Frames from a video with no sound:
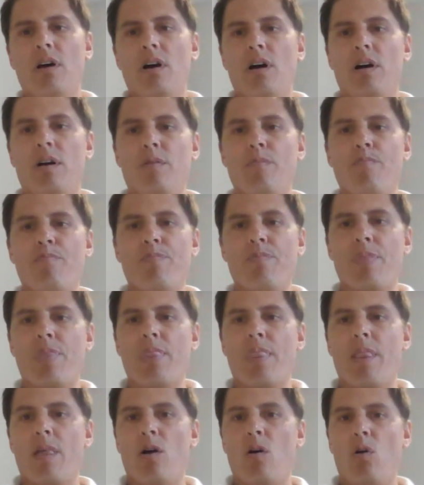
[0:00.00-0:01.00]
Um,
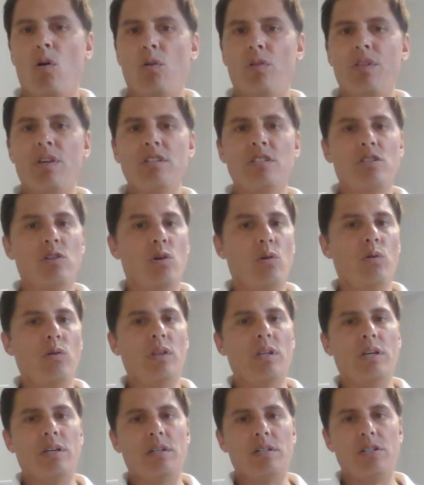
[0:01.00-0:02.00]
all this
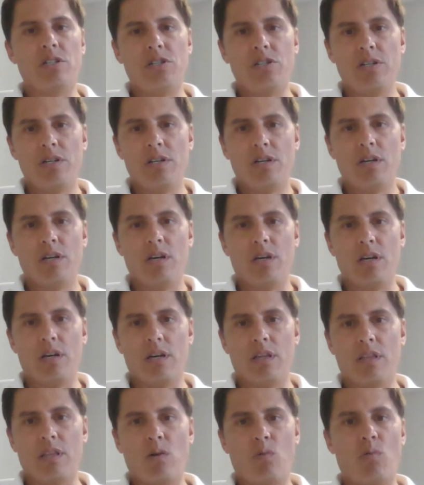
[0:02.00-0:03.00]
knowledge
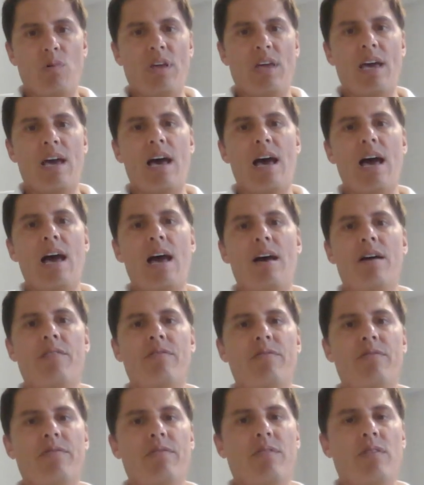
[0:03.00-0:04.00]
that we have,
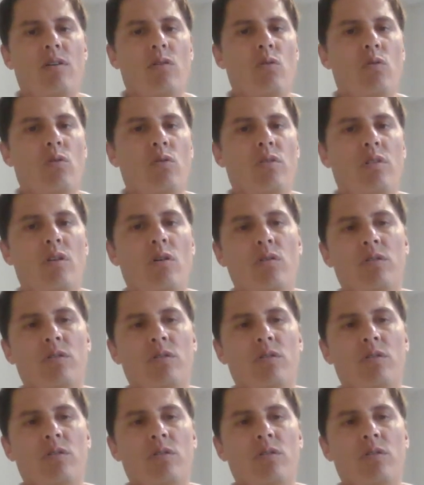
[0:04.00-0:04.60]
or